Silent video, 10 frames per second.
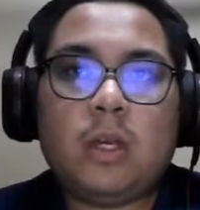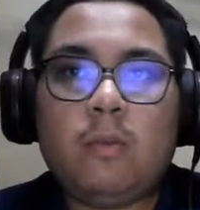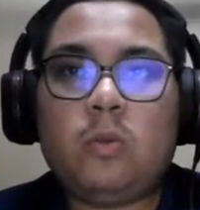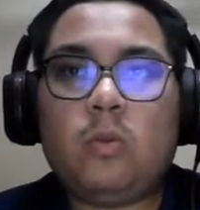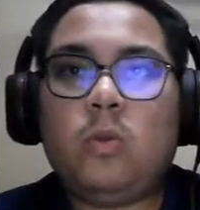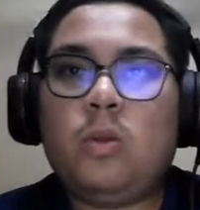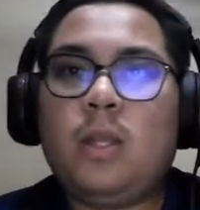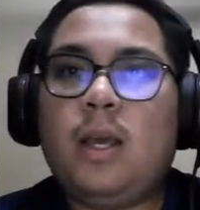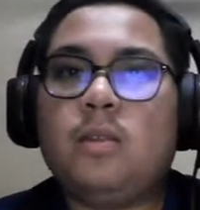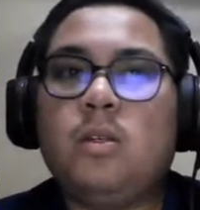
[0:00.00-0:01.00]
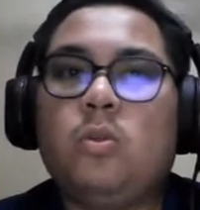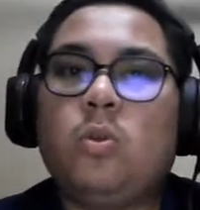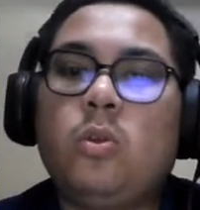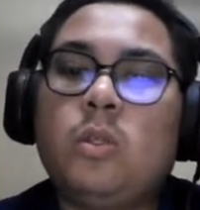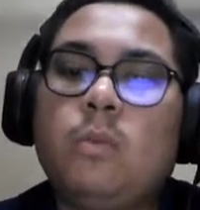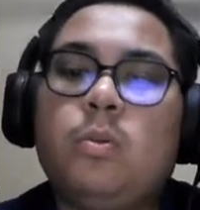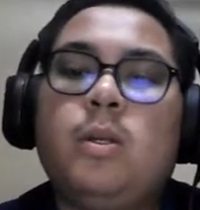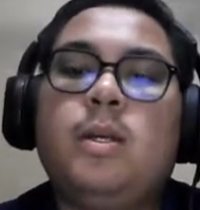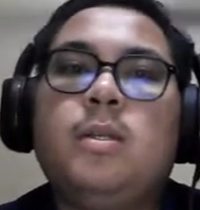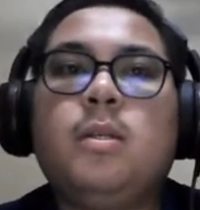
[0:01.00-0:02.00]
come to known as a Toyota
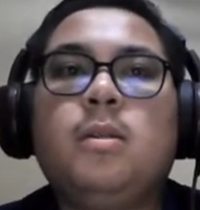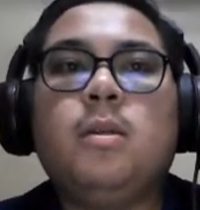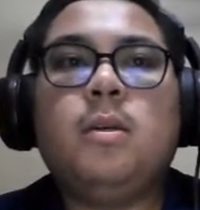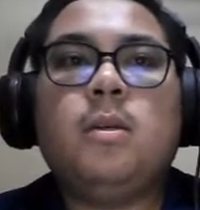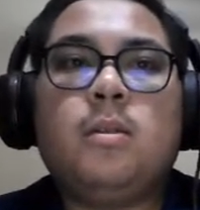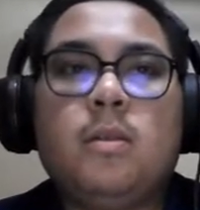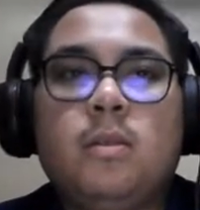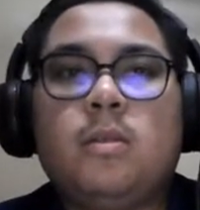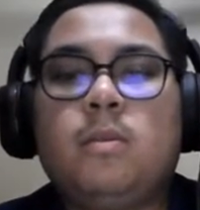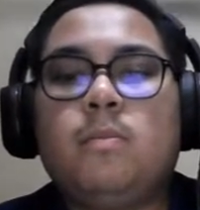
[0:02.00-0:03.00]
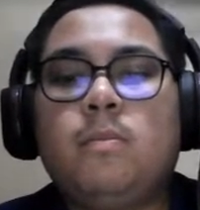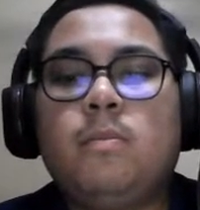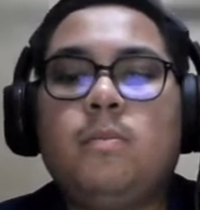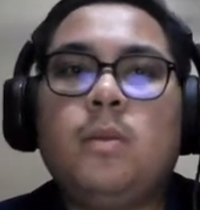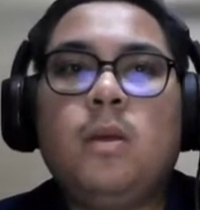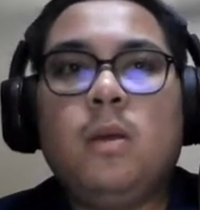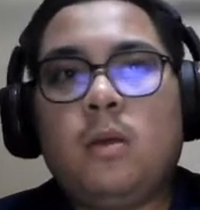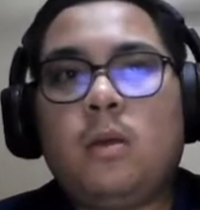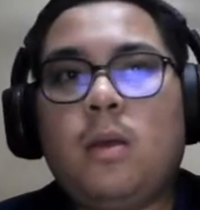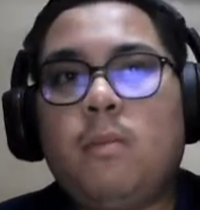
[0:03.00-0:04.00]
production system.
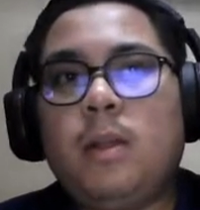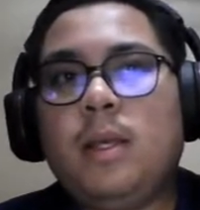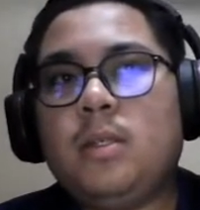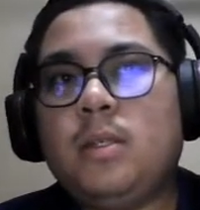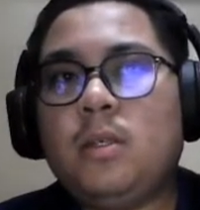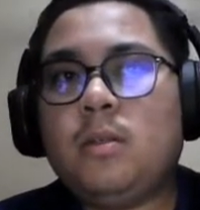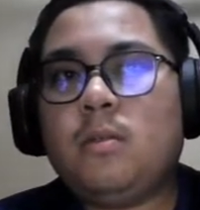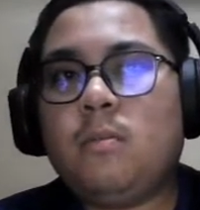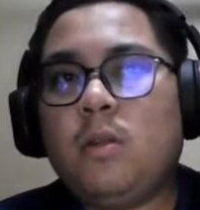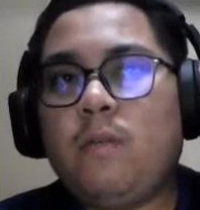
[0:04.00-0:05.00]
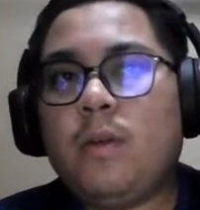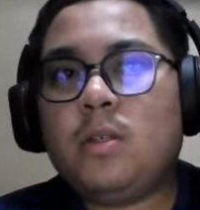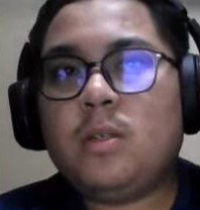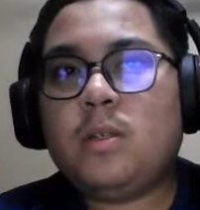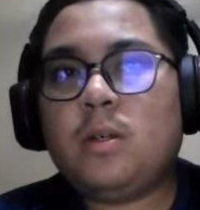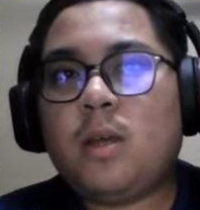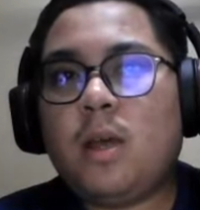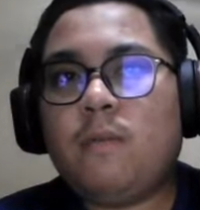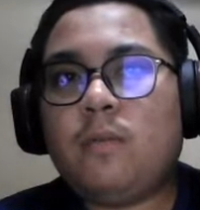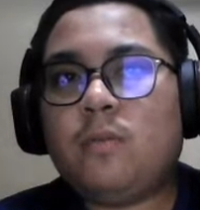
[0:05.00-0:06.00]
Okay, Malaysian manufacturers
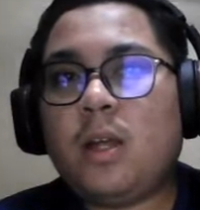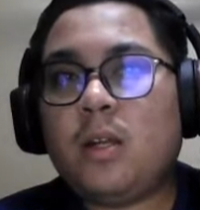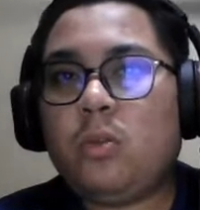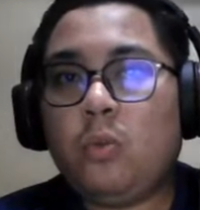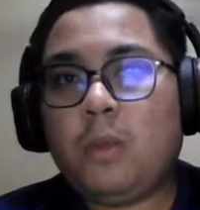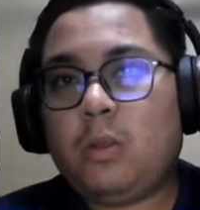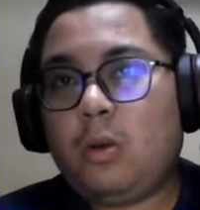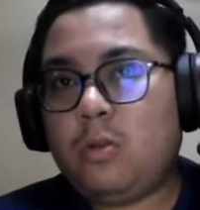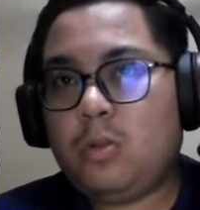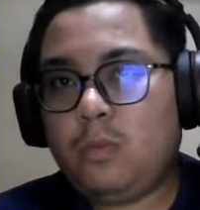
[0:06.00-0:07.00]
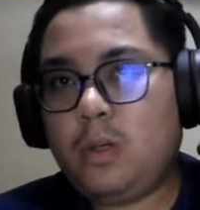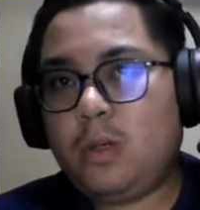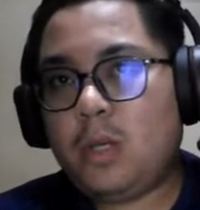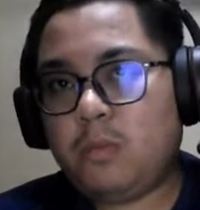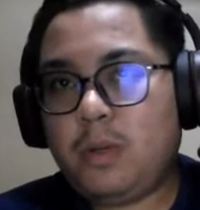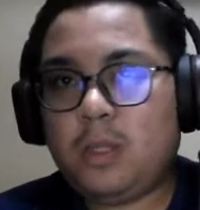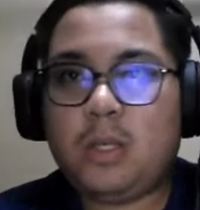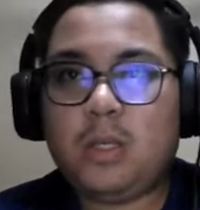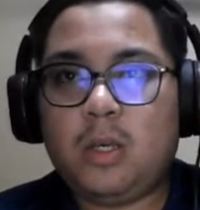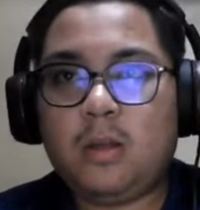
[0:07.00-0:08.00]
have struggled to meet consumer
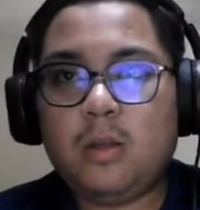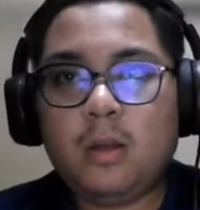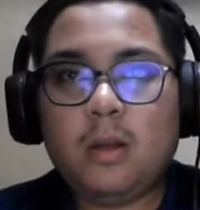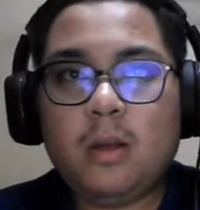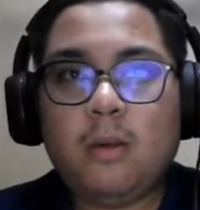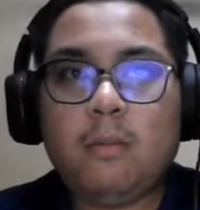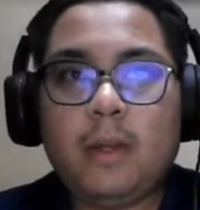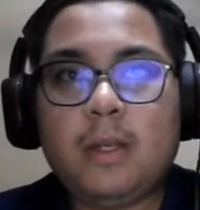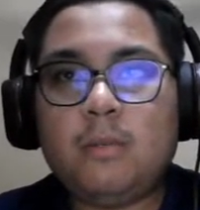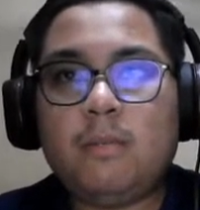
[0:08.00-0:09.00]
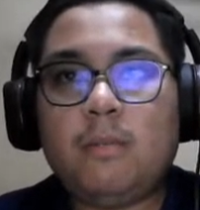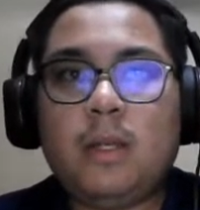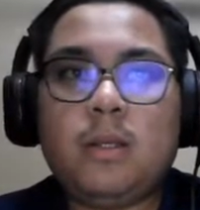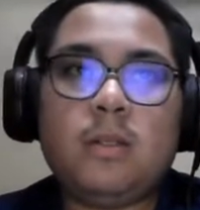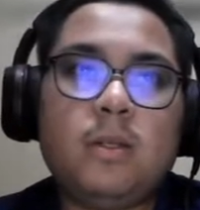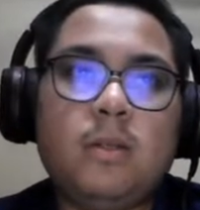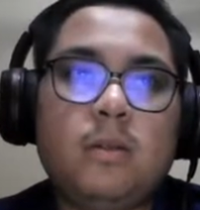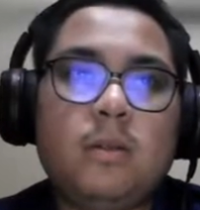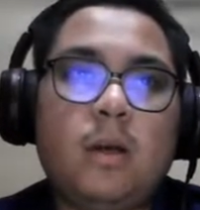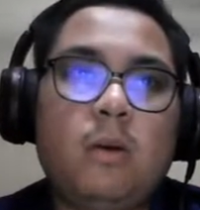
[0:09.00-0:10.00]
expectations.
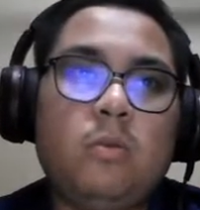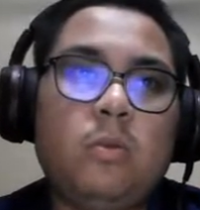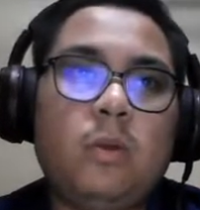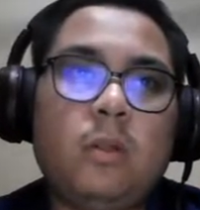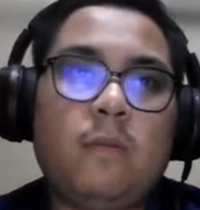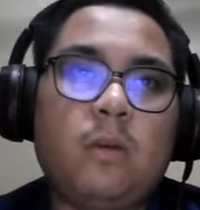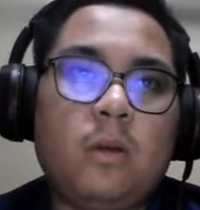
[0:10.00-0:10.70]
Malaysian automotive